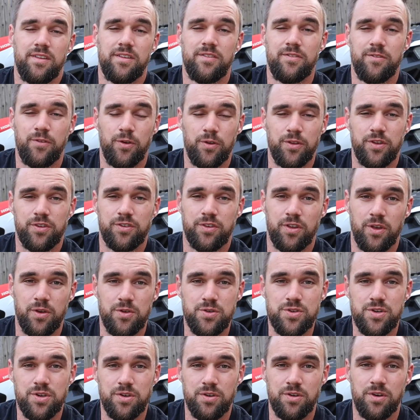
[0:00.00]
Full
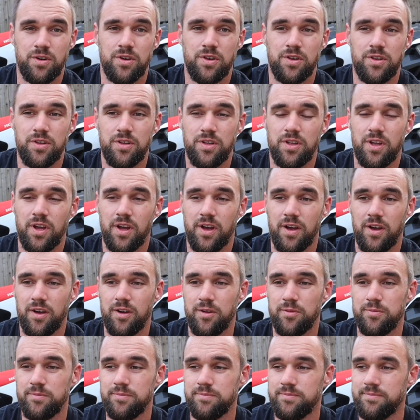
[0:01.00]
disclosure.
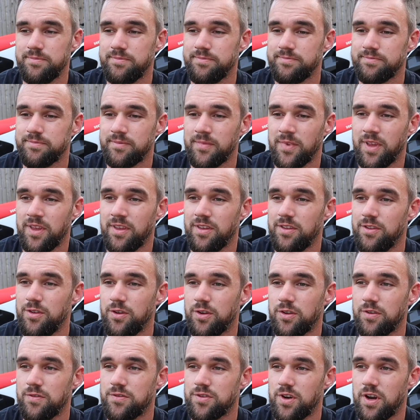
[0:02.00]
You
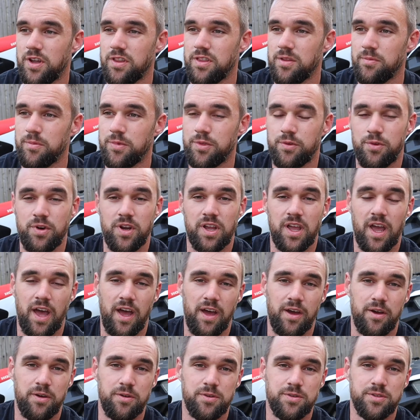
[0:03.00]
could have traded them 3
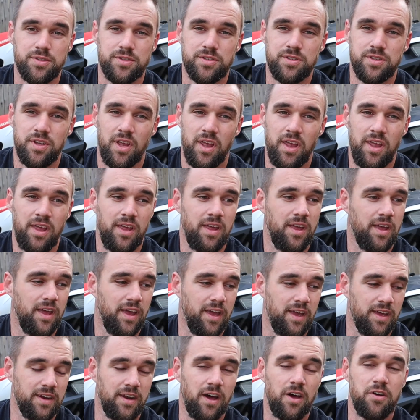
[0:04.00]
cows
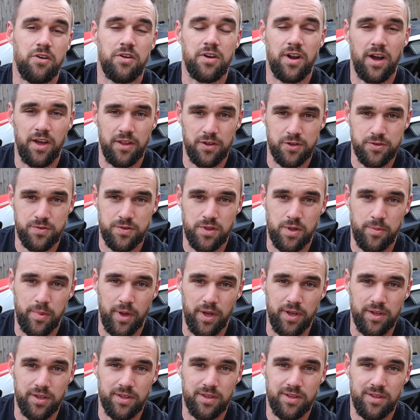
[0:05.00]
and $100 for the
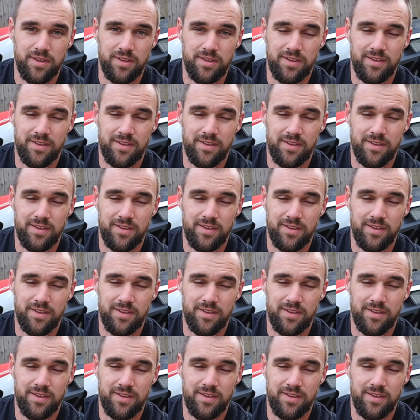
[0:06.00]
bike.